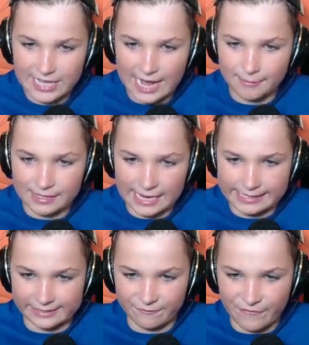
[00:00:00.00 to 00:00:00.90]
Dad, I'm
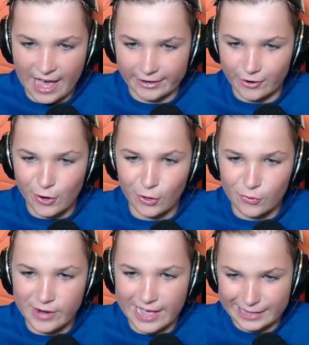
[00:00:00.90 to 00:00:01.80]
getting fatter
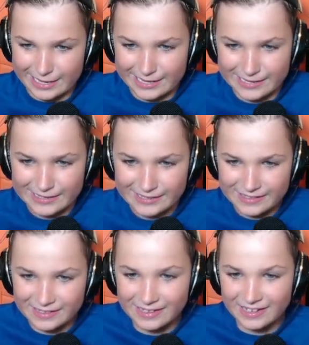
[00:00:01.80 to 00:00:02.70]
already.
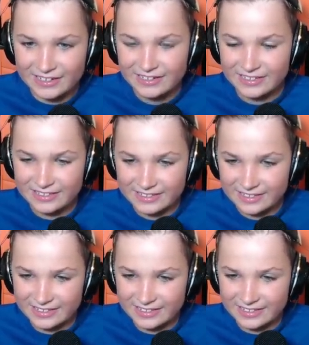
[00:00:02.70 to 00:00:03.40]
Okay.